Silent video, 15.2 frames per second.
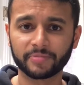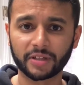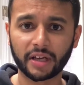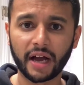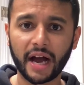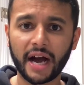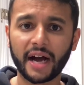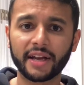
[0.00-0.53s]

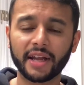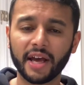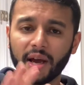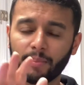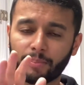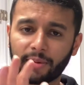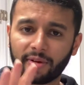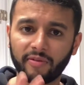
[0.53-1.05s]
God
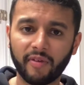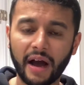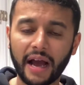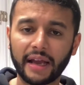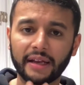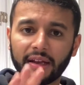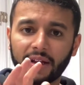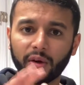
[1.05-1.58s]

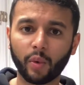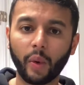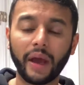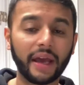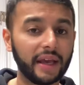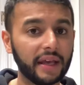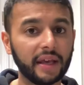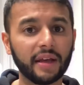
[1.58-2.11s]
provided a
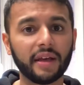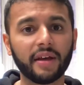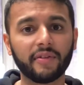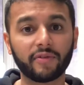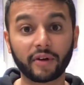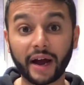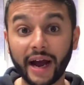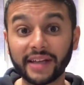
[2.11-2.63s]
way
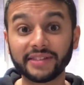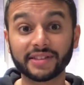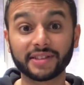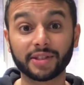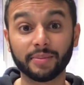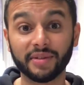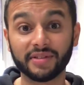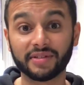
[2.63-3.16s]
for Isaac
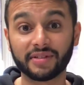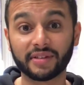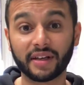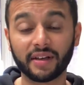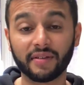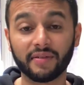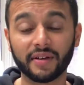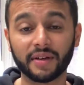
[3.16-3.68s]
to be
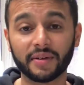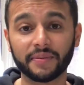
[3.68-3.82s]
saved.